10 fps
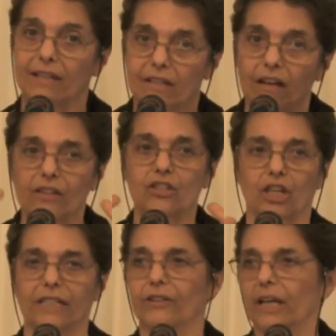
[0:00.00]
another
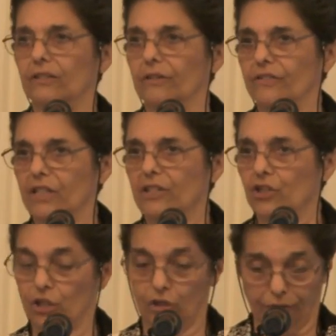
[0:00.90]
generator of
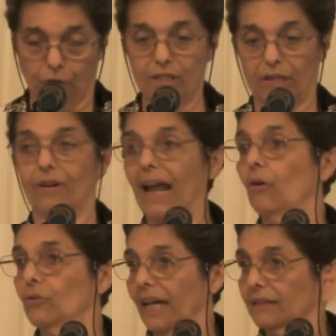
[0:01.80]
synergies. Of course,
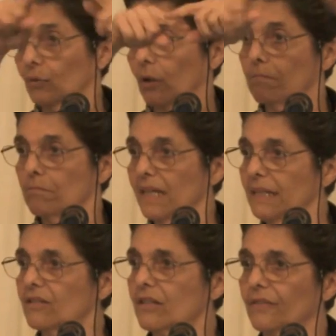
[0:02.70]
around that, there were
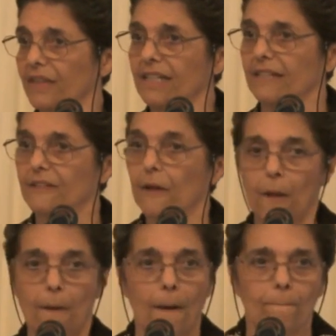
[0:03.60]
millions of things.
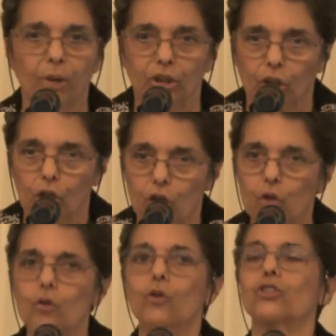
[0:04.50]
But the
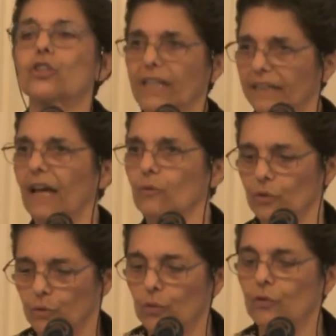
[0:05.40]
huge thing that
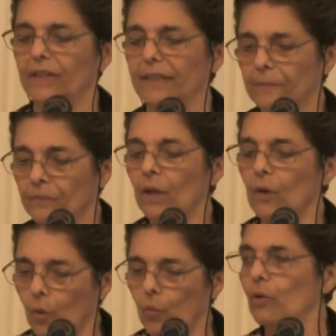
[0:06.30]
was moving
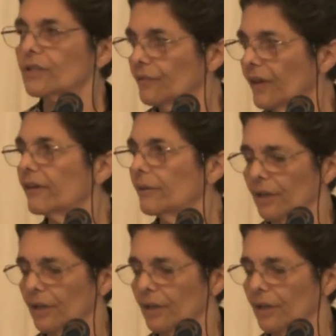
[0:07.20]
was very